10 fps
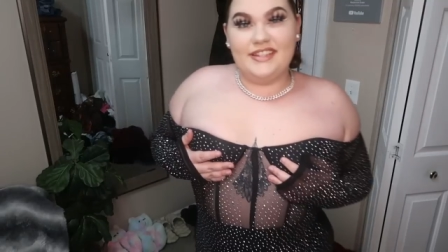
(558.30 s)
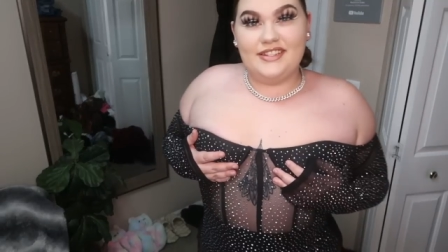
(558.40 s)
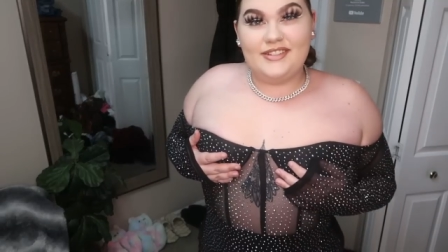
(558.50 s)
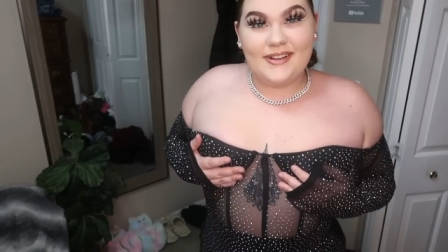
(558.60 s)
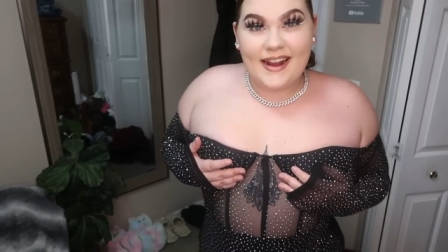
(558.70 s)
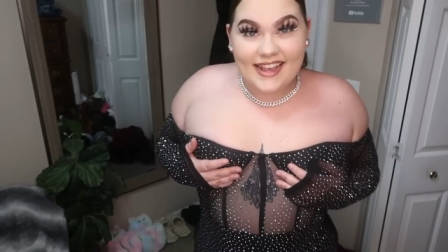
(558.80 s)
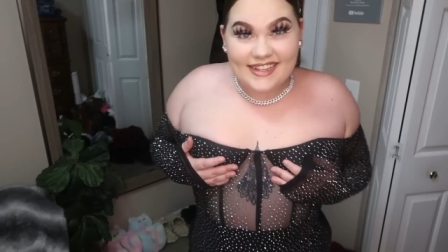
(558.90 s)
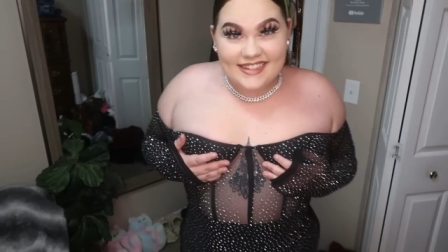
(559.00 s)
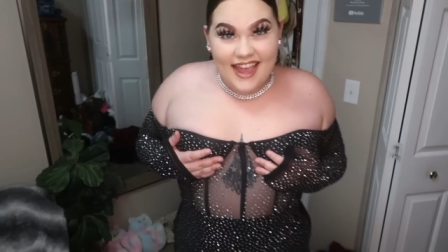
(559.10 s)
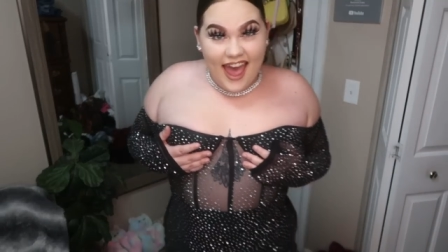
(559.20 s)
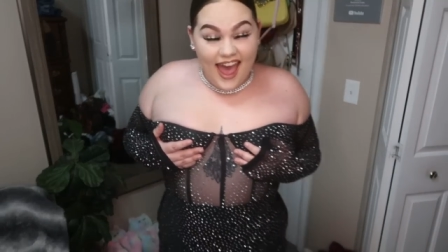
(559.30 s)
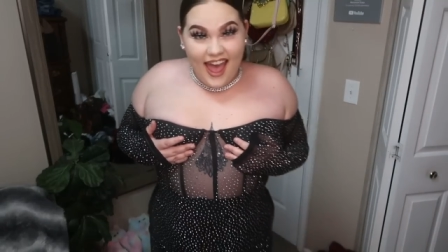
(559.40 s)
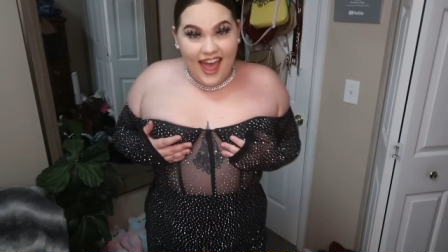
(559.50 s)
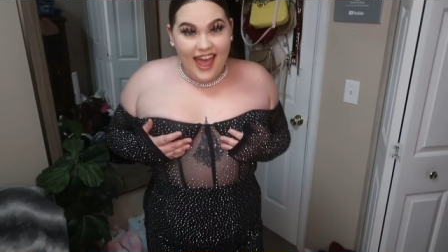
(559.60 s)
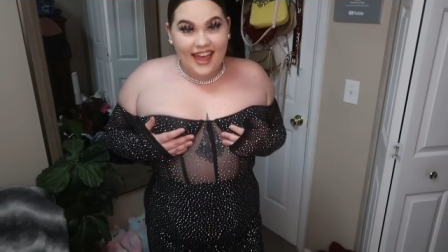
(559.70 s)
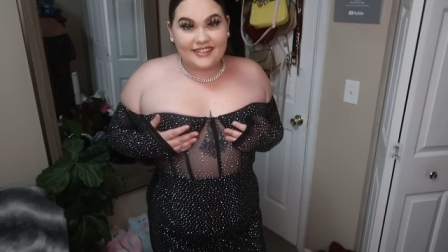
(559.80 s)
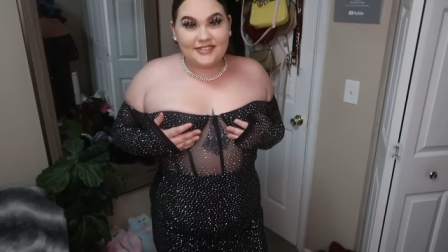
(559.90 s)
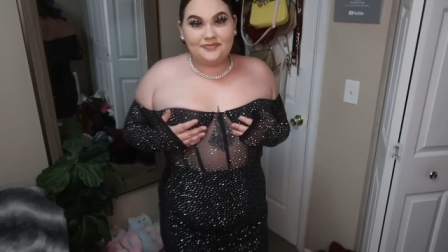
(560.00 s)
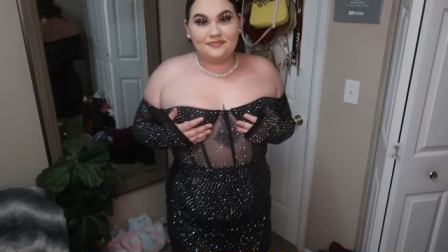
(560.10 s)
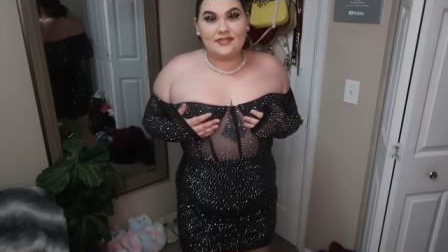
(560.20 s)
this dress. Ah!
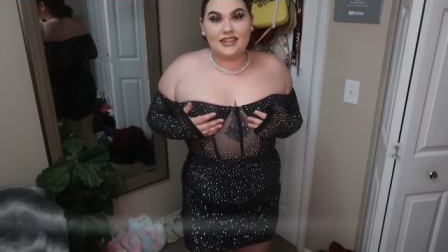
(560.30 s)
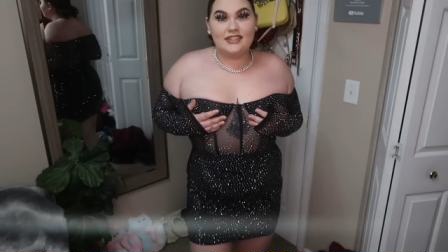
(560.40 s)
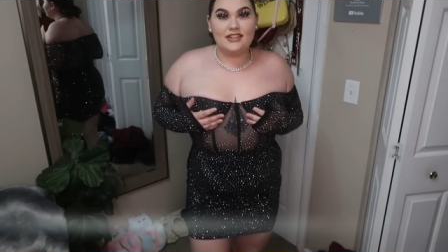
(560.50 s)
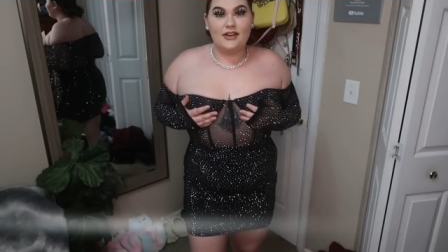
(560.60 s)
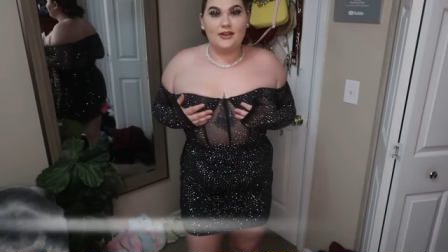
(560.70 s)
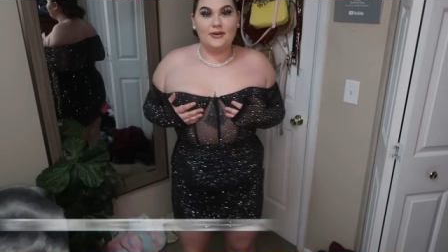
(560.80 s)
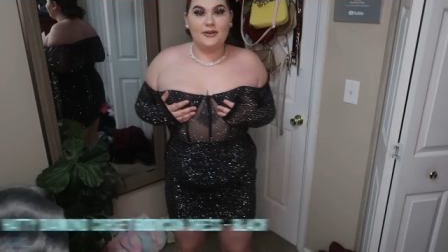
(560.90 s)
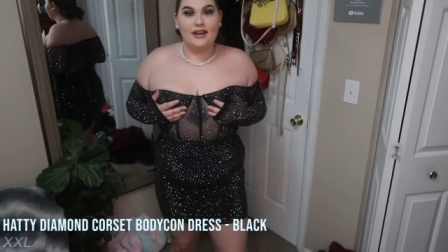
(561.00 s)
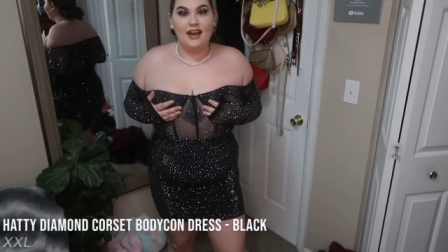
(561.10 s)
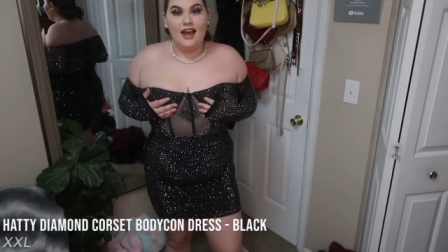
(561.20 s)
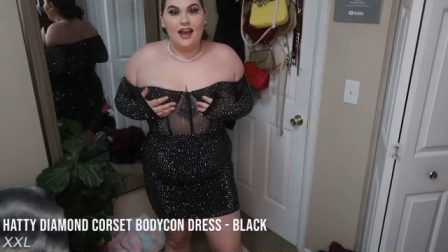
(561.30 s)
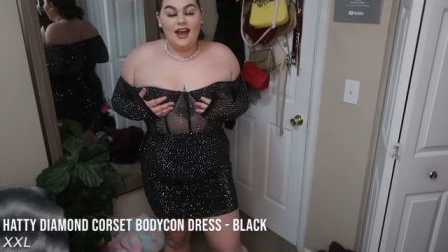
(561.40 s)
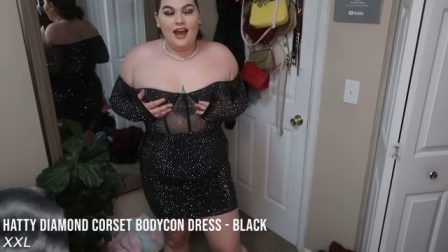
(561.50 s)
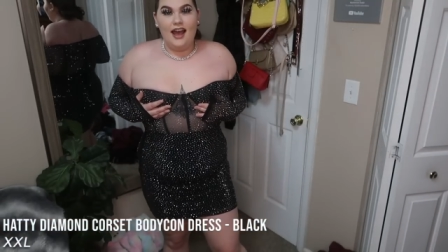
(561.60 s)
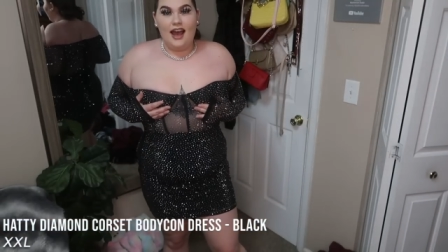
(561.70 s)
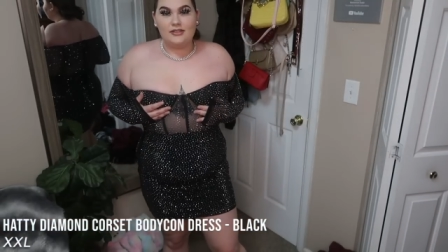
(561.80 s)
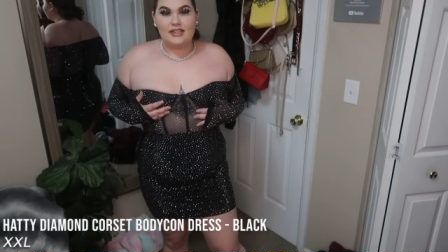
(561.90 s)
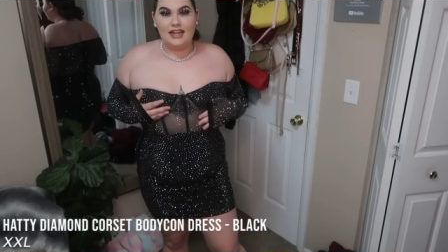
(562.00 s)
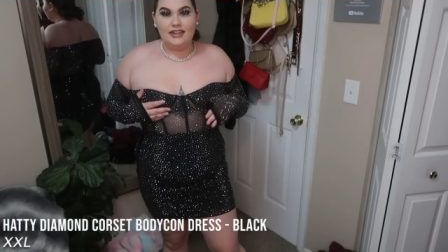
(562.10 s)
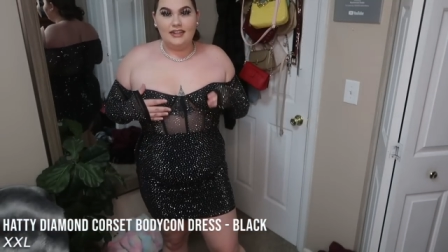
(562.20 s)
So I was
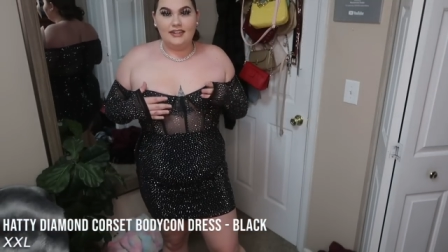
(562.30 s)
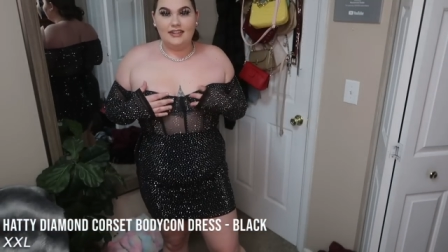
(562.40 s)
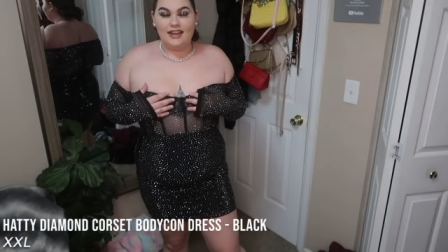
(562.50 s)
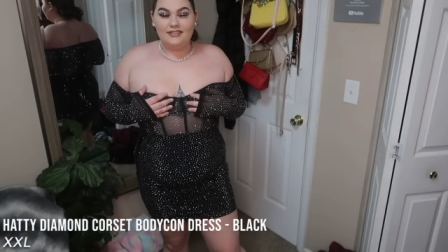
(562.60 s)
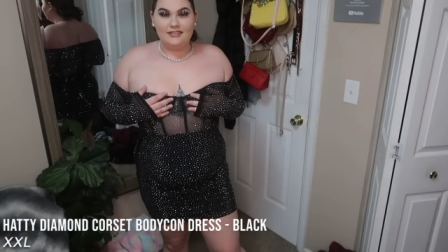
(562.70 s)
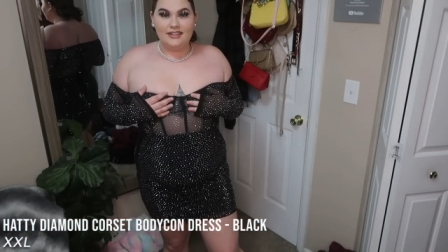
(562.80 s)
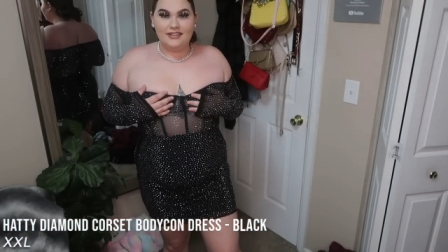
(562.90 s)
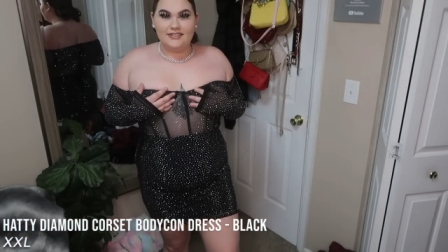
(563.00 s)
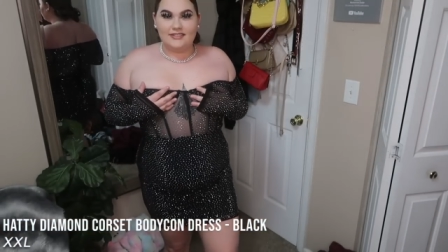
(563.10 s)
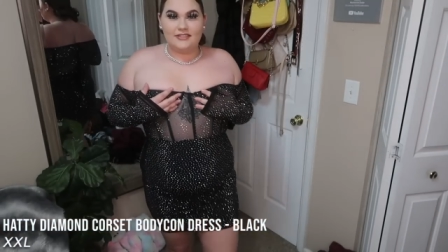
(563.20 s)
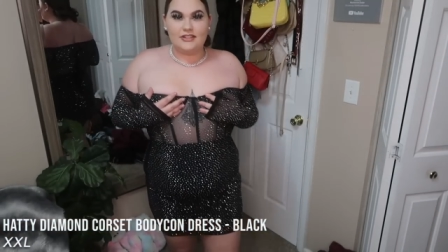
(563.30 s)
kind of, I don't know.